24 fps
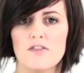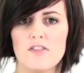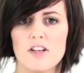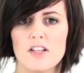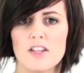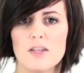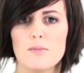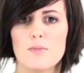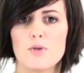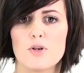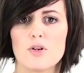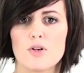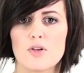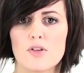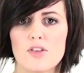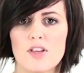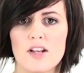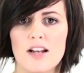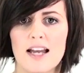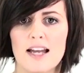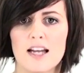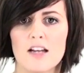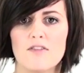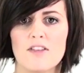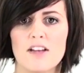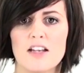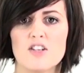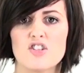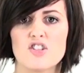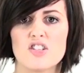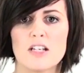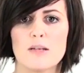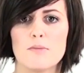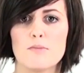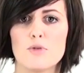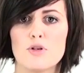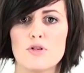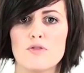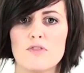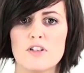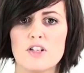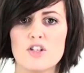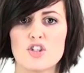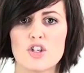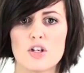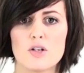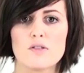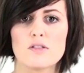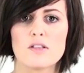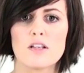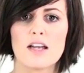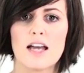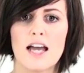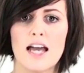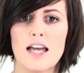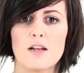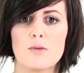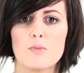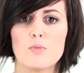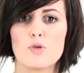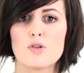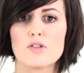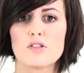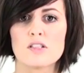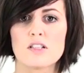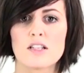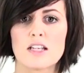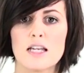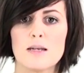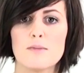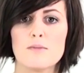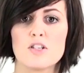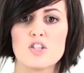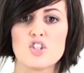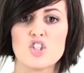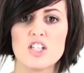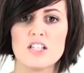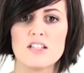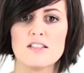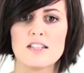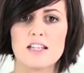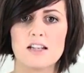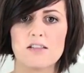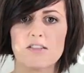Furthermore, the lack of HD movie shows that Canon wants to keep the G